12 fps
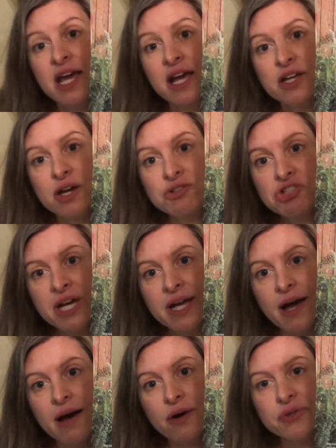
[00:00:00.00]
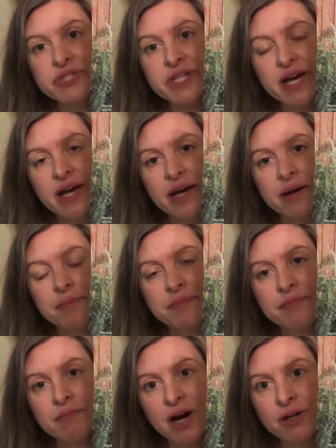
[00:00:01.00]
go check out
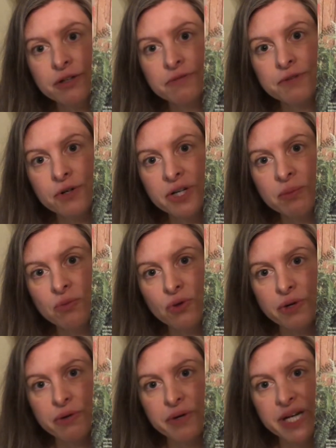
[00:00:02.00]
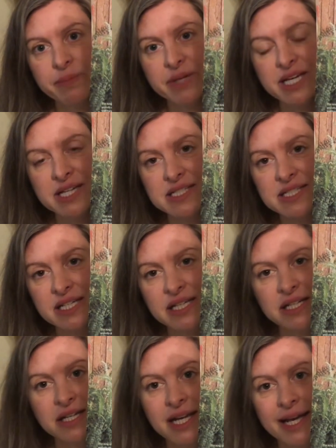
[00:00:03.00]
Modern Folk Embroidery, because
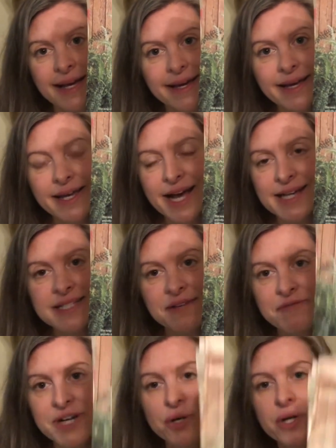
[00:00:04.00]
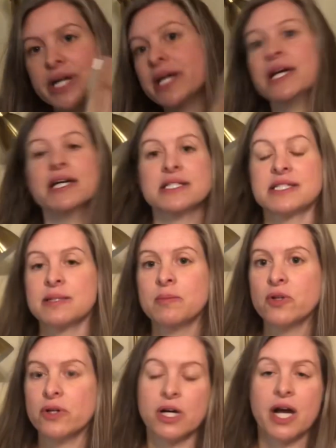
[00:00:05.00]
it has a very
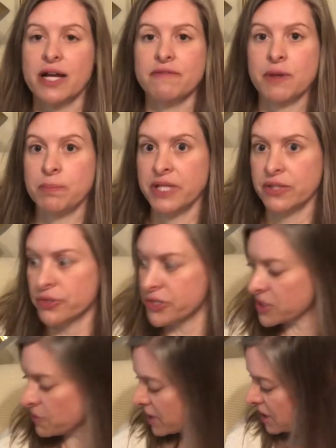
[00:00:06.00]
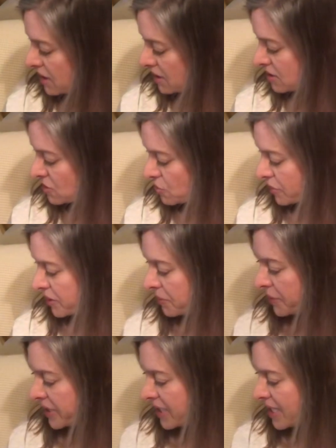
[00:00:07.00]
similar kind of appeal to it, and it's really,
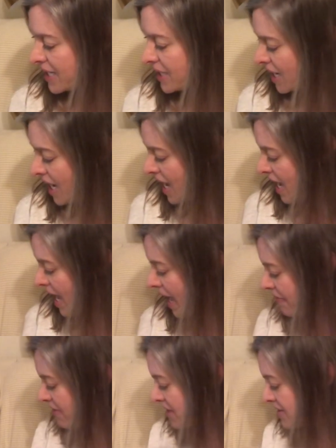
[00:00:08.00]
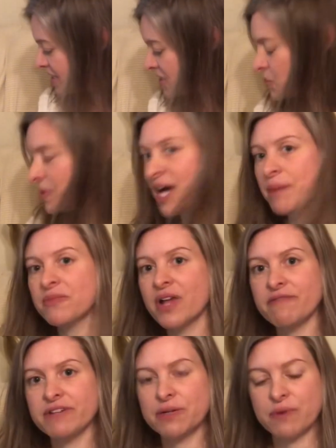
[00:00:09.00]
really neat. And then this one I'm
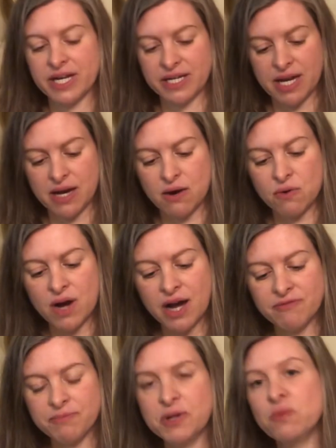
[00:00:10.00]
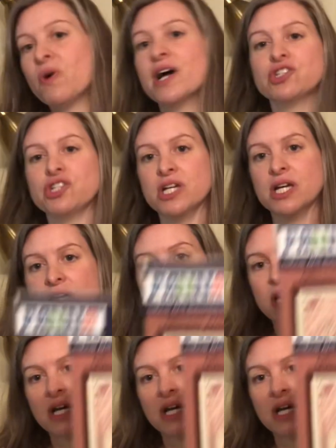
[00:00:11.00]
loving right now. I've been watching